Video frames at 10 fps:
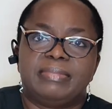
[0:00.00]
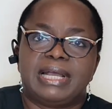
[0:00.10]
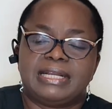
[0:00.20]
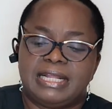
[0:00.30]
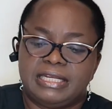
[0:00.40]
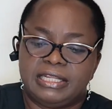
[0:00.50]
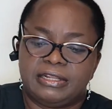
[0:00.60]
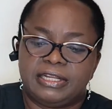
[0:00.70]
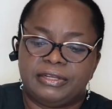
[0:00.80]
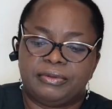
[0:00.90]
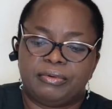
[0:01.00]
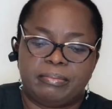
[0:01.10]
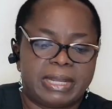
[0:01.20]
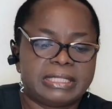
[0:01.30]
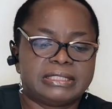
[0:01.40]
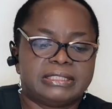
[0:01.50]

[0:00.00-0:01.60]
part and the clinical part.